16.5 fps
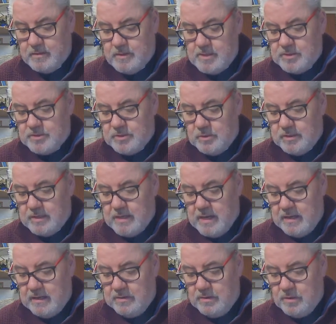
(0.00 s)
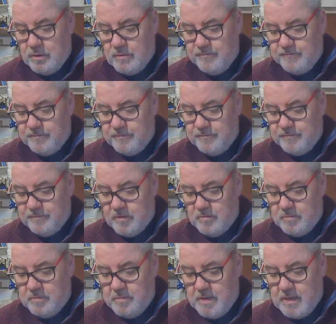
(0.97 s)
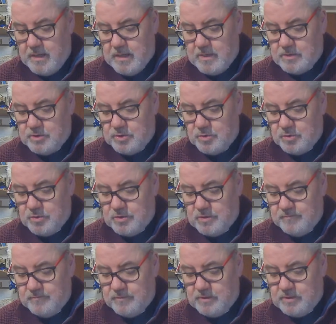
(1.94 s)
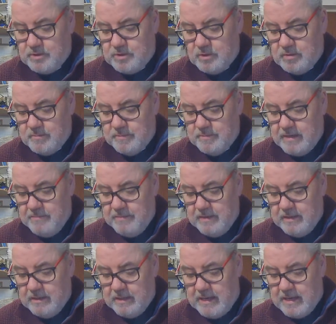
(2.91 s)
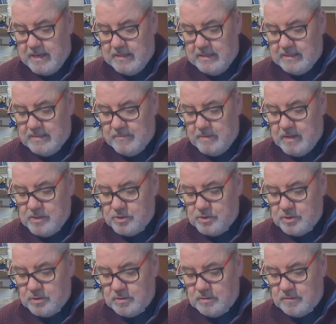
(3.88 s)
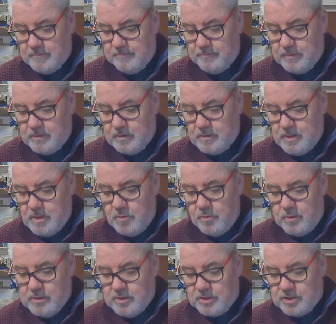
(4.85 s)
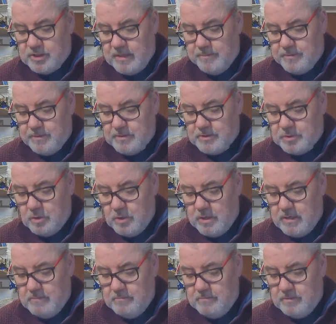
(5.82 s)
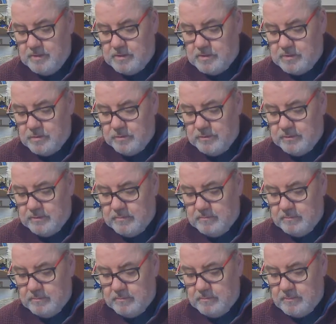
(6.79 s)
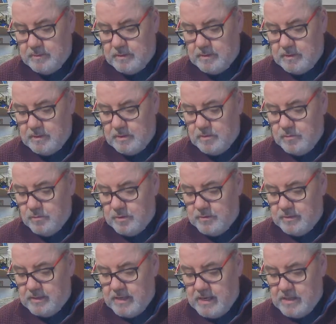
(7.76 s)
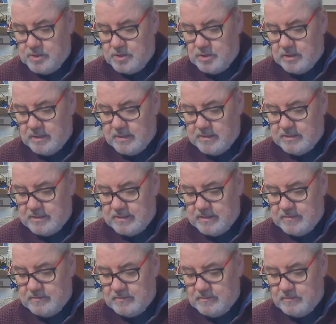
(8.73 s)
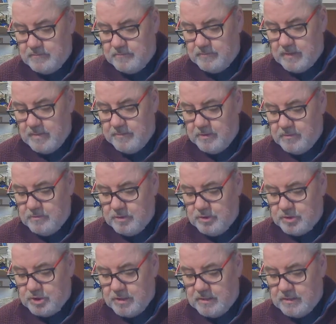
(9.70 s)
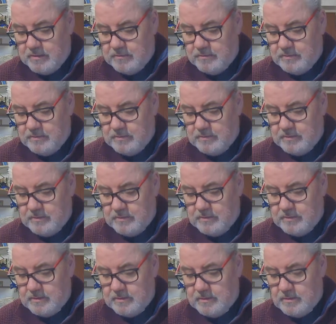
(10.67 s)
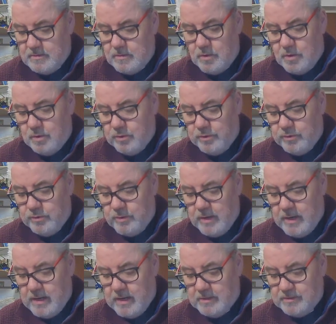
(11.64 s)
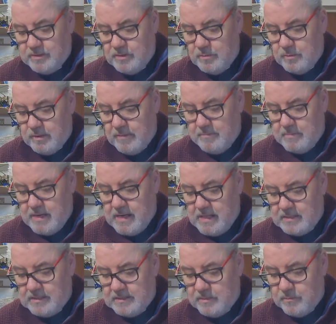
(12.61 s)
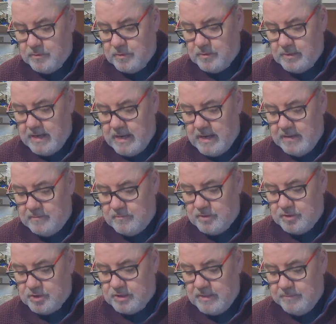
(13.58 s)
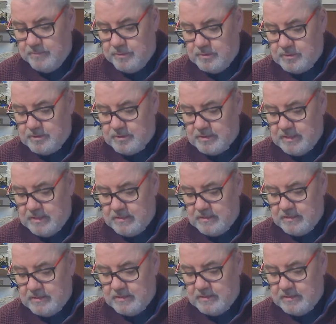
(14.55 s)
So they hurried off and found Mary and Joseph and saw the baby lying in the manger. When the shepherds saw him, they told him what the angel had said to, about the child. All who heard it were amazed at what the, eh, the shepherds said.